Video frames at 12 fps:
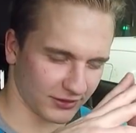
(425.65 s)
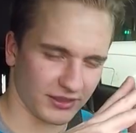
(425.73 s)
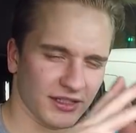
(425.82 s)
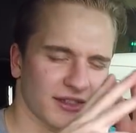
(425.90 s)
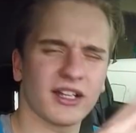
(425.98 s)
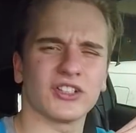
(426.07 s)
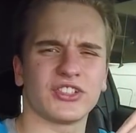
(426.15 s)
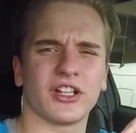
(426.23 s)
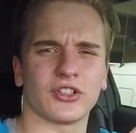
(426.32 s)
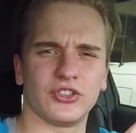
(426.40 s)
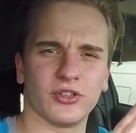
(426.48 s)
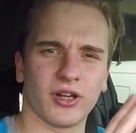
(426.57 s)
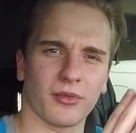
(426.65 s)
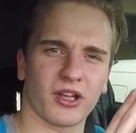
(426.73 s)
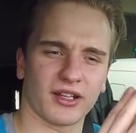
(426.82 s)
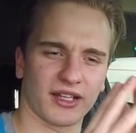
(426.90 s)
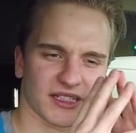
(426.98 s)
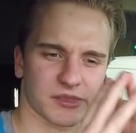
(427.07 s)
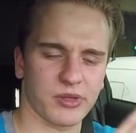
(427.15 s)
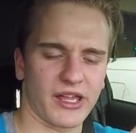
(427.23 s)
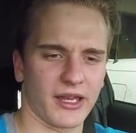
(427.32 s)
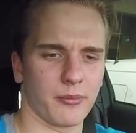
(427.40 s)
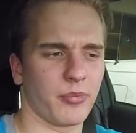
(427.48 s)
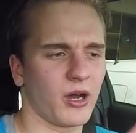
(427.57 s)
He tells you how to do it. I'm not gonna
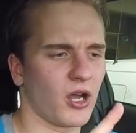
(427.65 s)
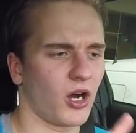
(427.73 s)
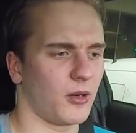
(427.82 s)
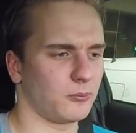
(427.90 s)
explain it, but